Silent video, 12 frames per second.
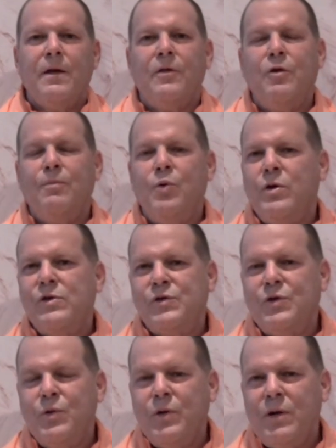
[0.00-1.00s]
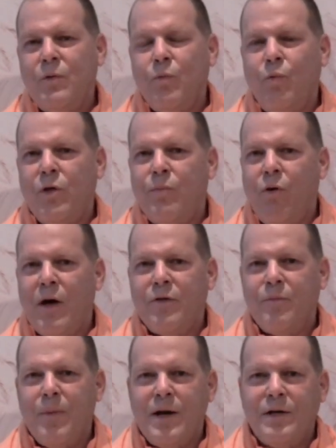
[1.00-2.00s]
The Buddhists do it with
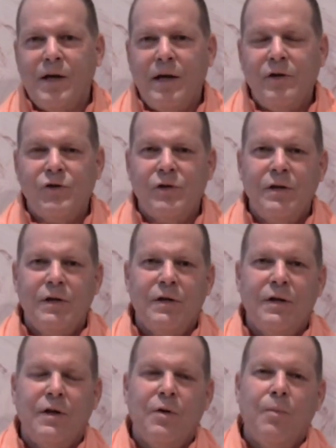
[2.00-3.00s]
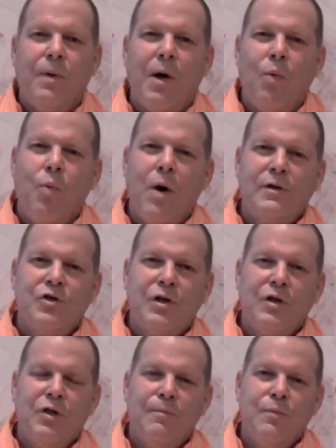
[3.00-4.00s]
breath meditation, by
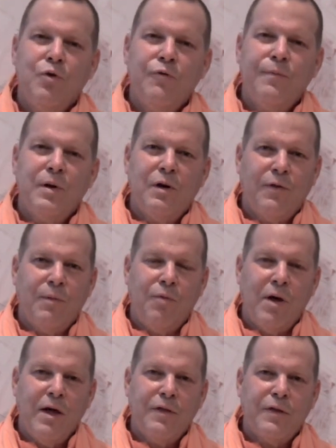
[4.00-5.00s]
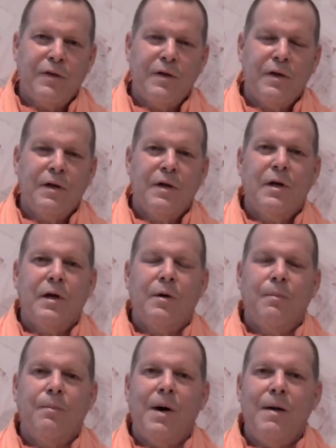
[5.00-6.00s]
watching the movement of the breath,
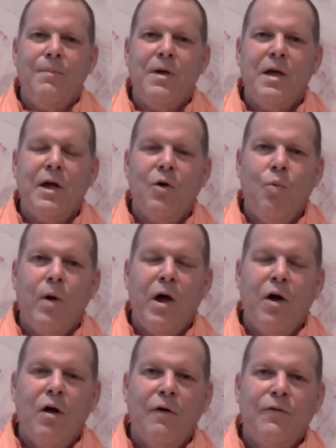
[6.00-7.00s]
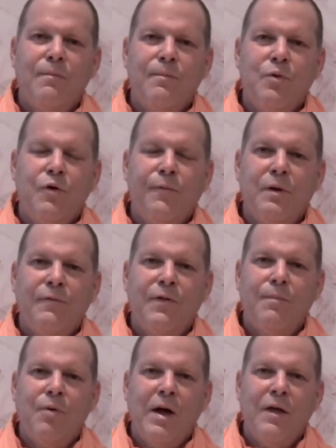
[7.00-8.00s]
by being aware of the movement of
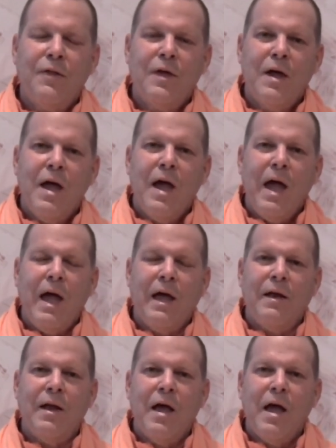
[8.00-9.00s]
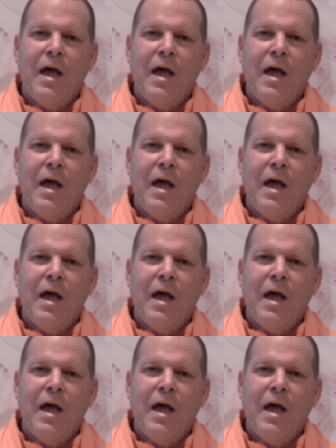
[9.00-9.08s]
the breath, and